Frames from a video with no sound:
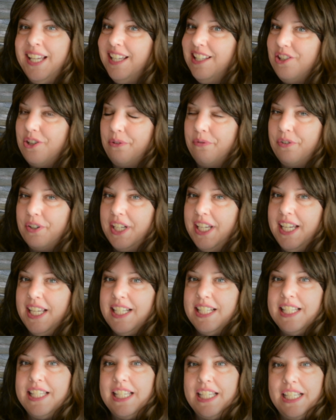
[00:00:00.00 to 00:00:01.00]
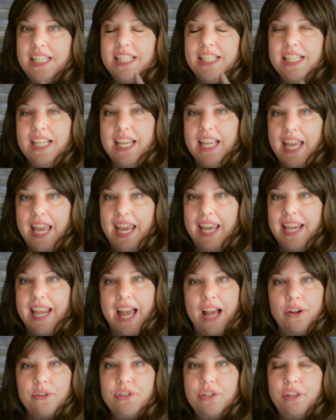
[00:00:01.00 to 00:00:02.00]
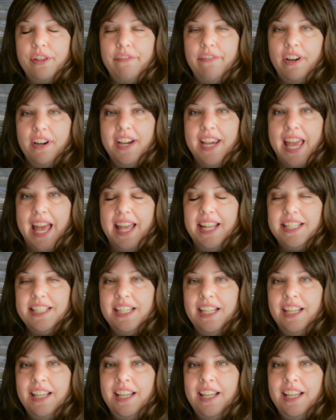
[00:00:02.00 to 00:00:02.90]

Don't forget to hang out to the very end